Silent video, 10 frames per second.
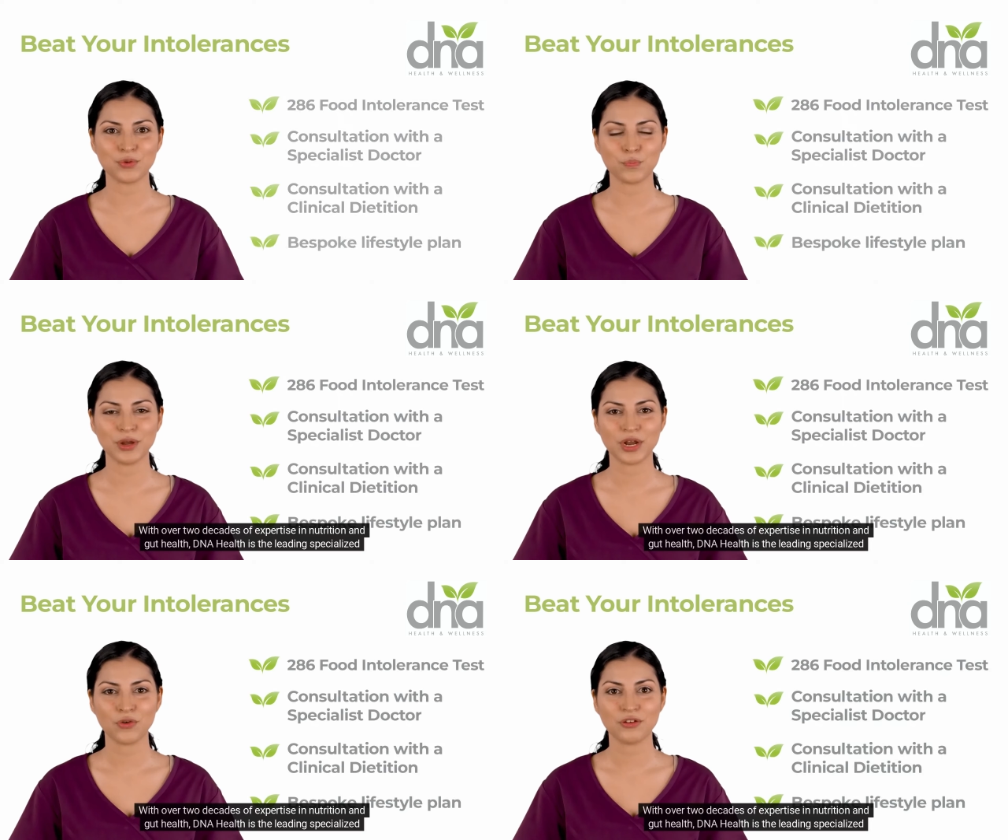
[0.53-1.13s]

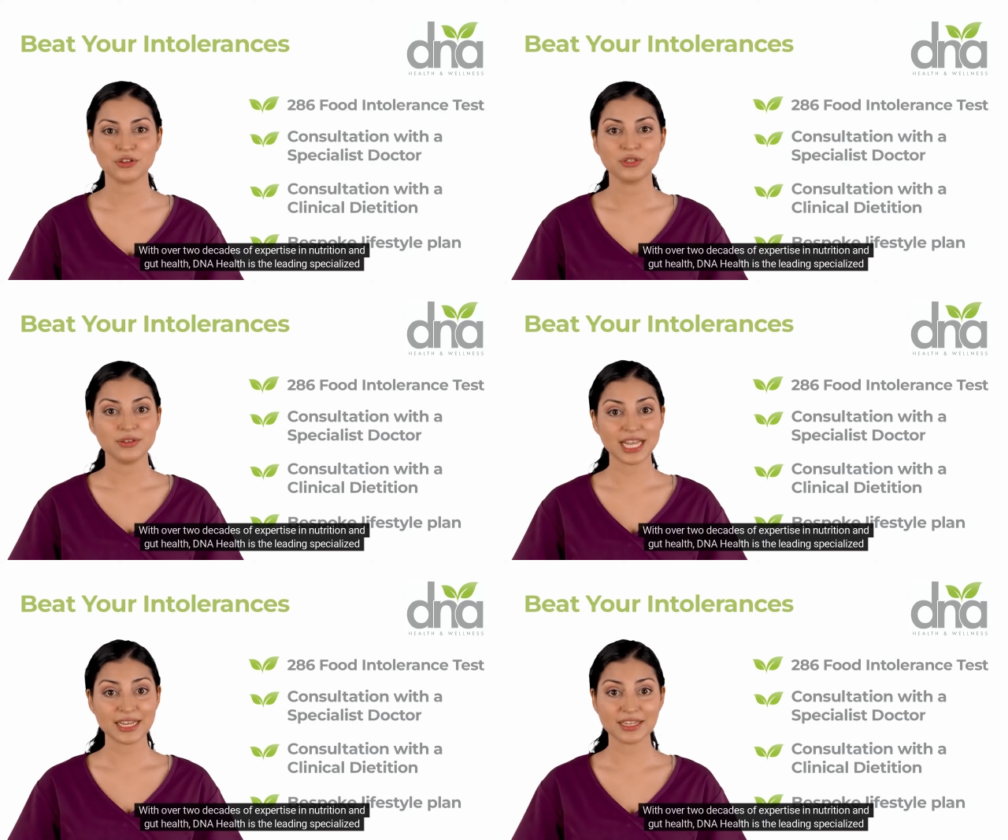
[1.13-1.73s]
With over
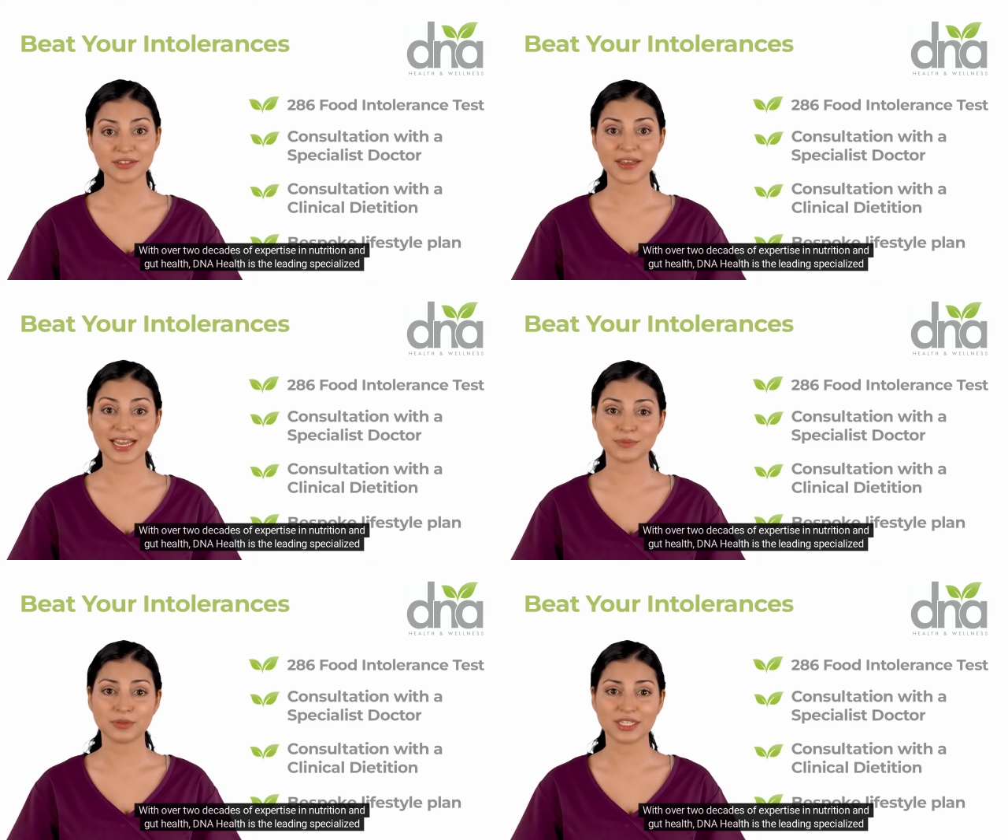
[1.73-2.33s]
2 decades of
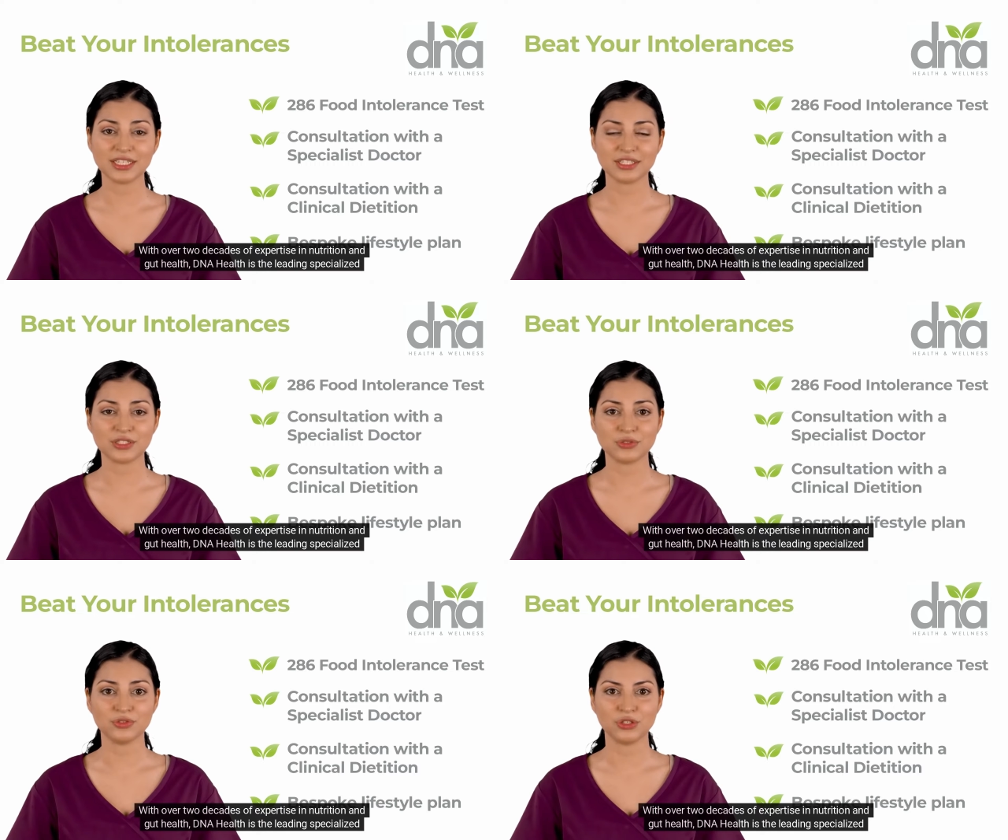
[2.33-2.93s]
expertise
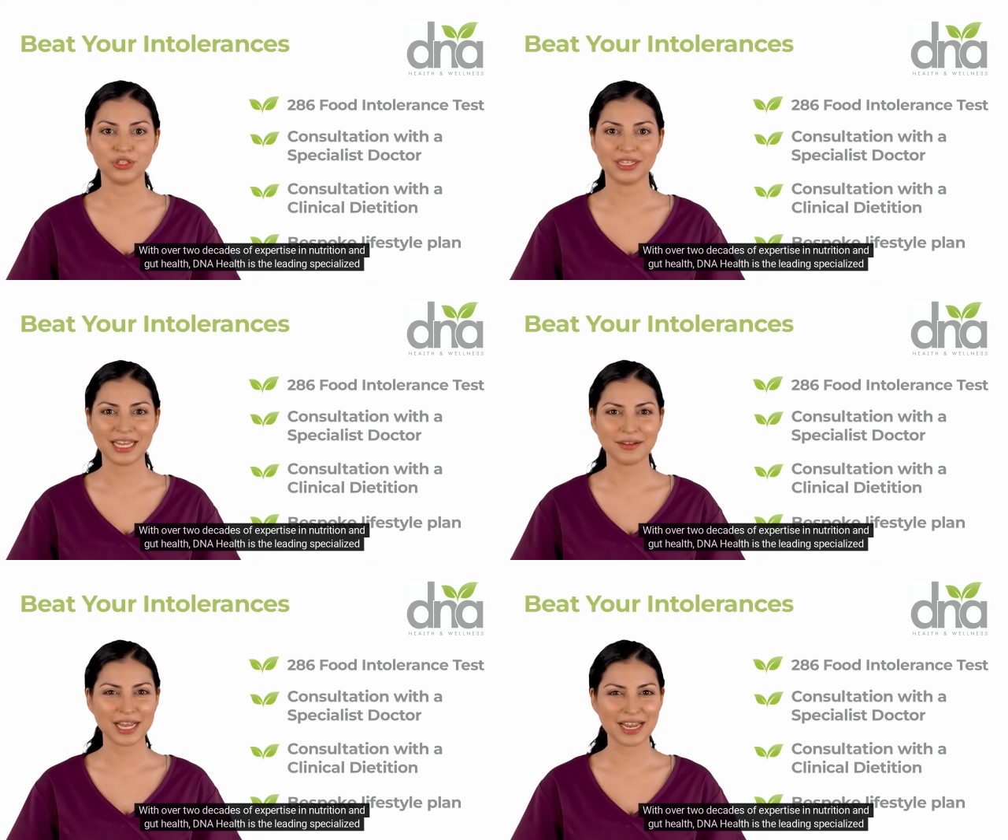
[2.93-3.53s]
in nutrition
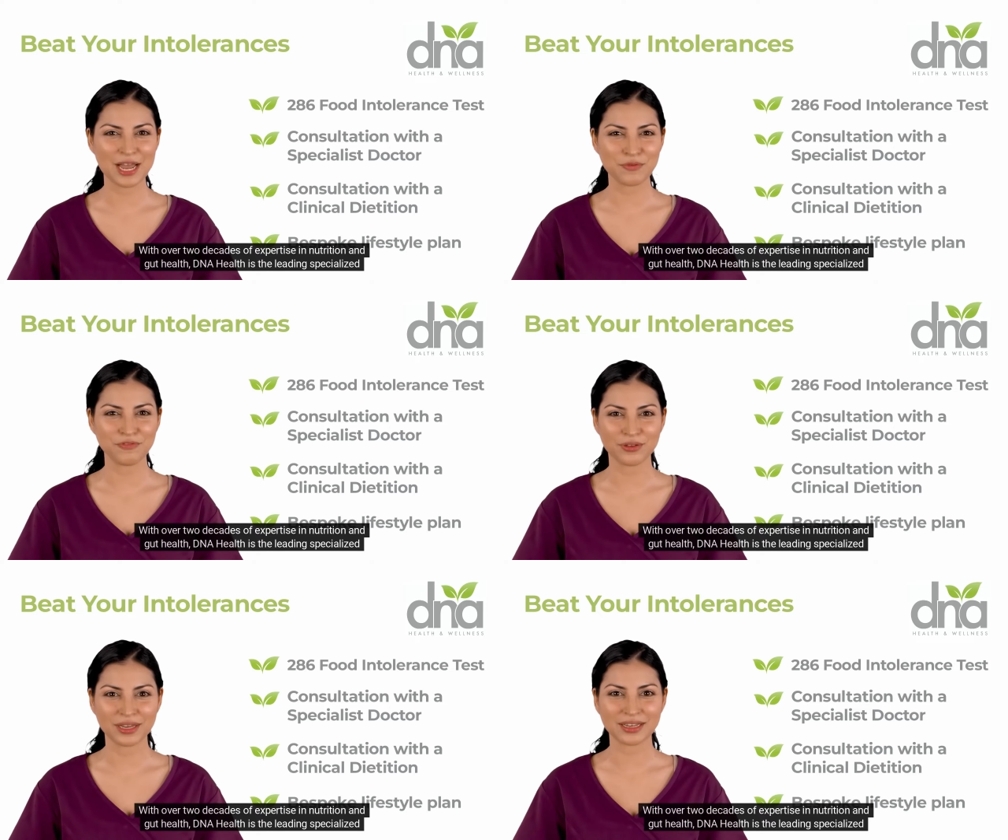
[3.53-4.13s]
and gut health,